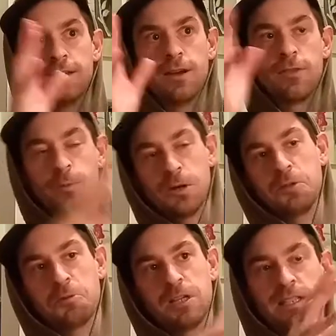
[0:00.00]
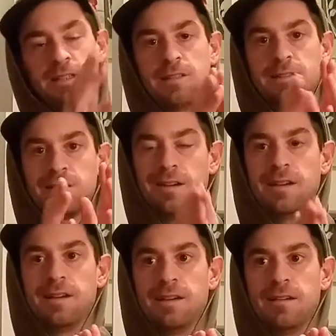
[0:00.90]
part of the project is
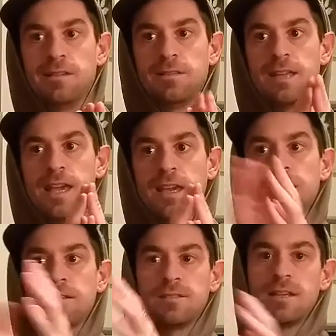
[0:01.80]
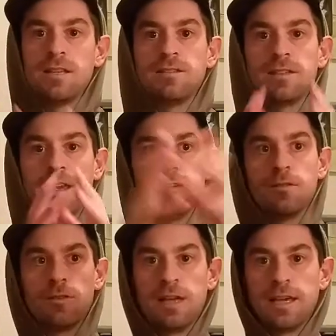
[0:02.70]
taking scenes and
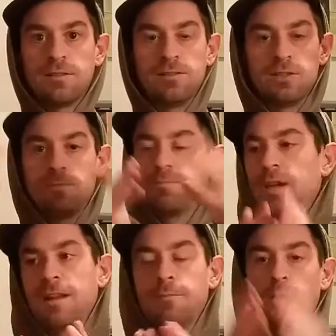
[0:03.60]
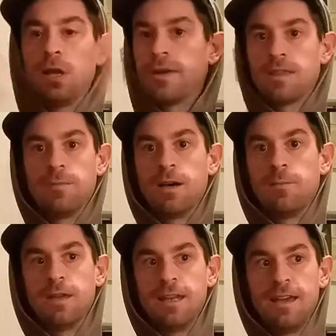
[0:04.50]
just kind of blowing them up
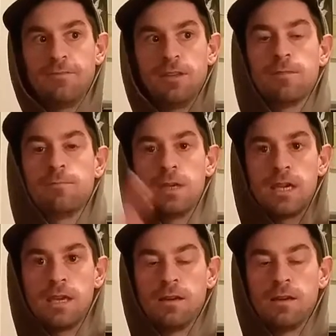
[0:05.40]
and having them be